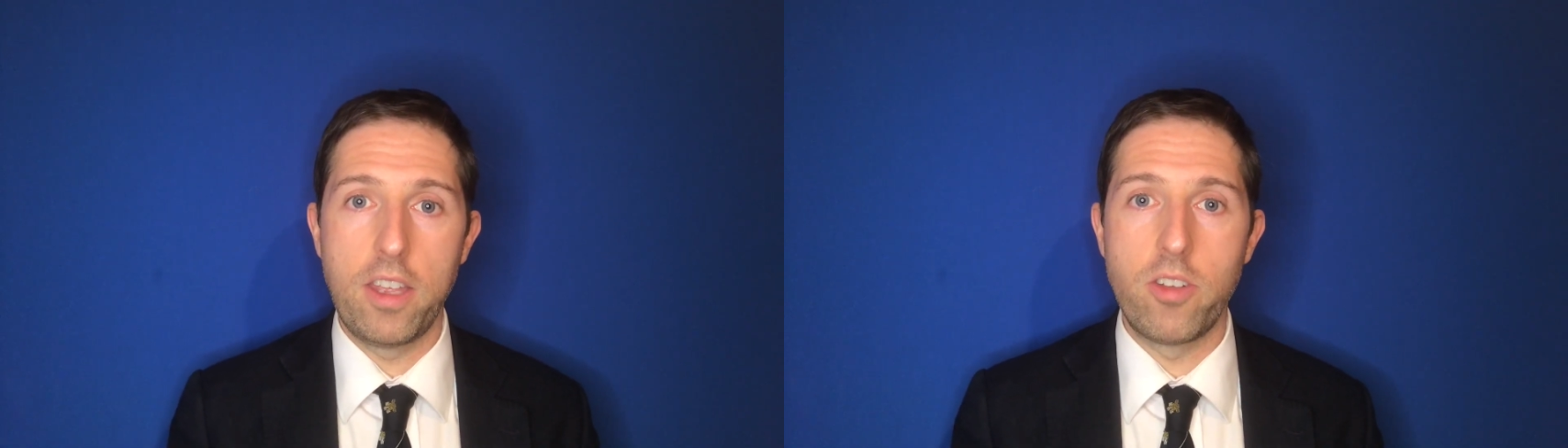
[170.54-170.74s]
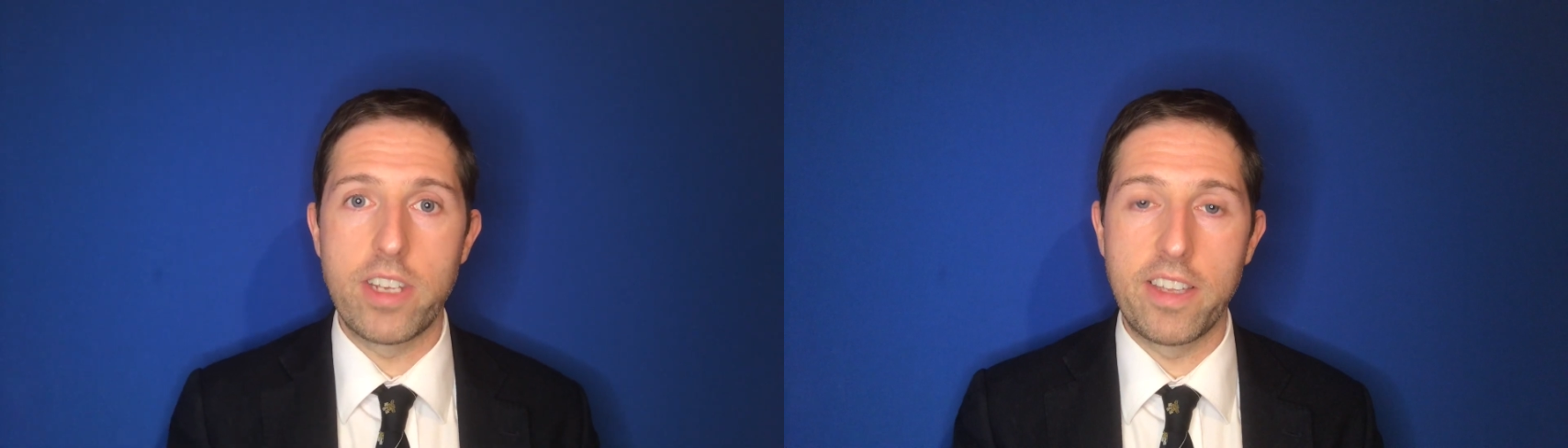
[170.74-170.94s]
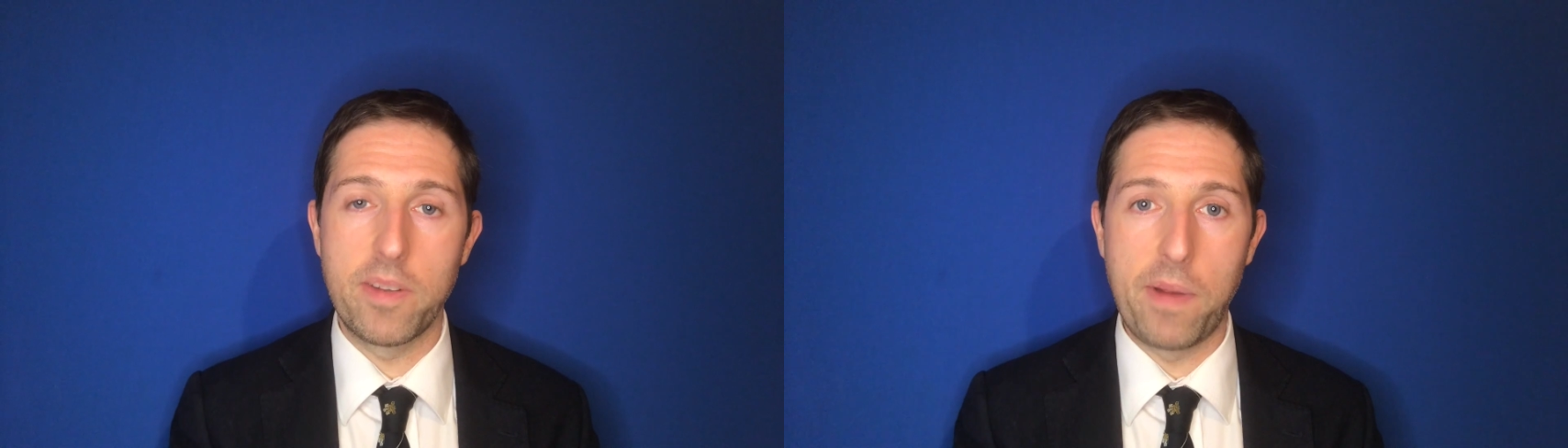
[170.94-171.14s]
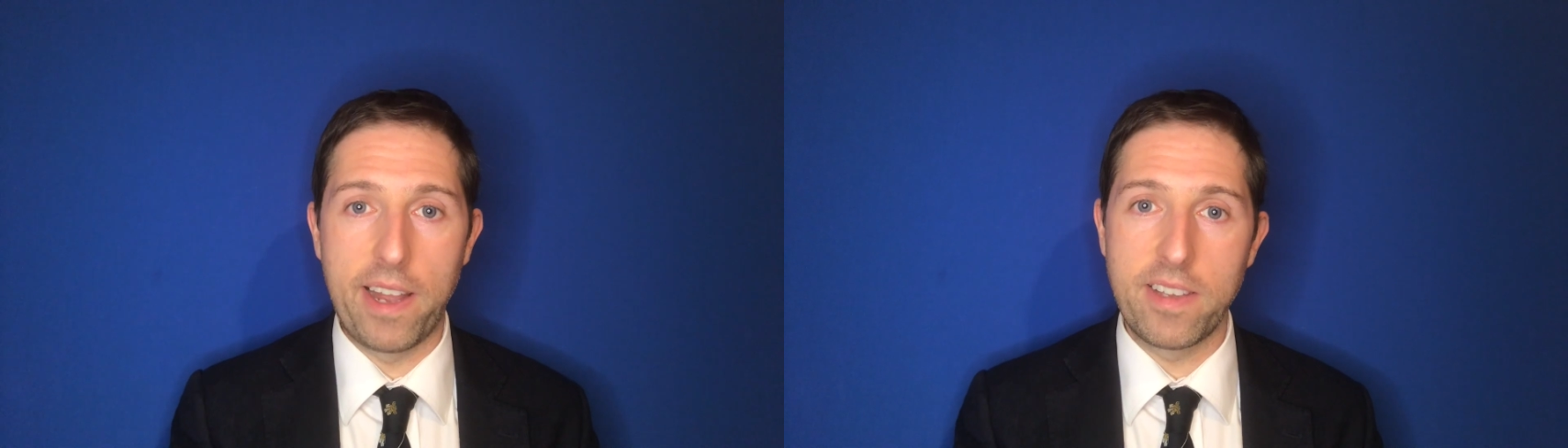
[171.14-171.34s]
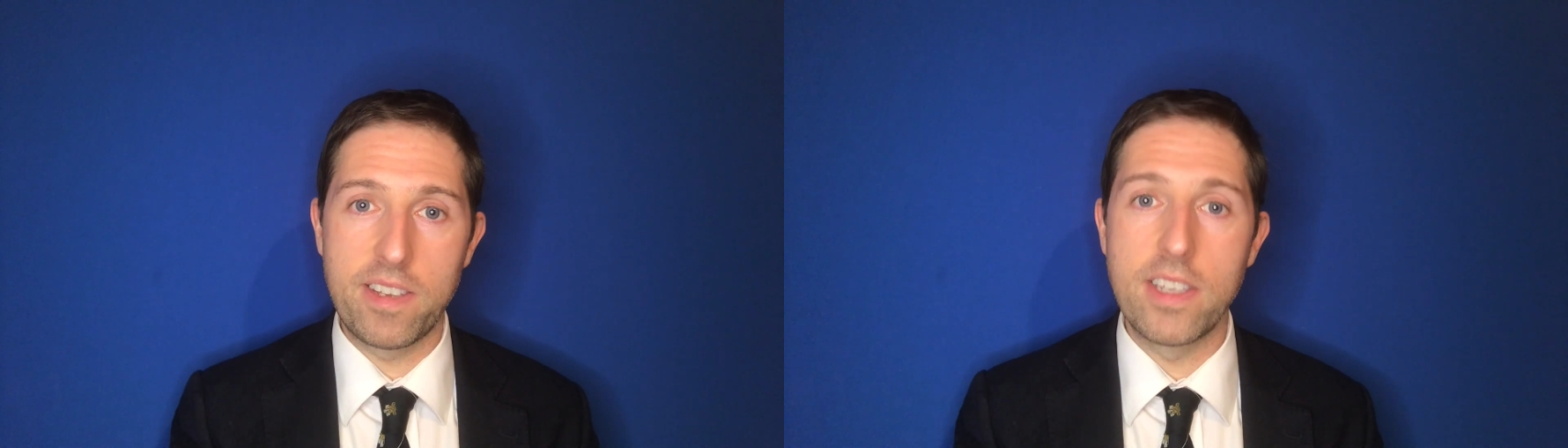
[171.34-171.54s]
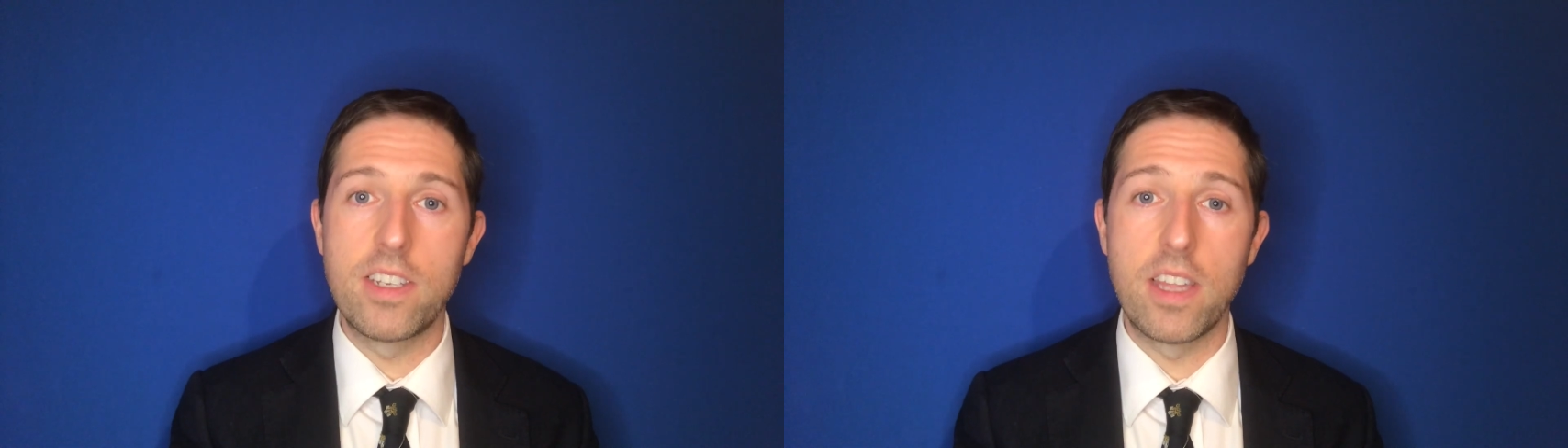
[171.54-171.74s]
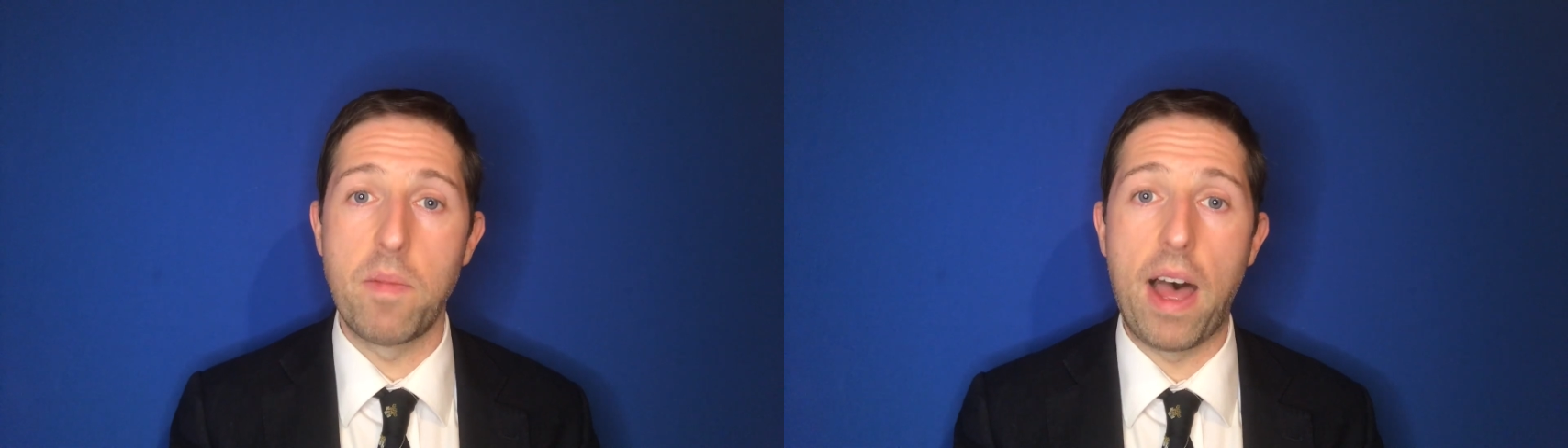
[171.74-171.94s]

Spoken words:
you tend to bite into them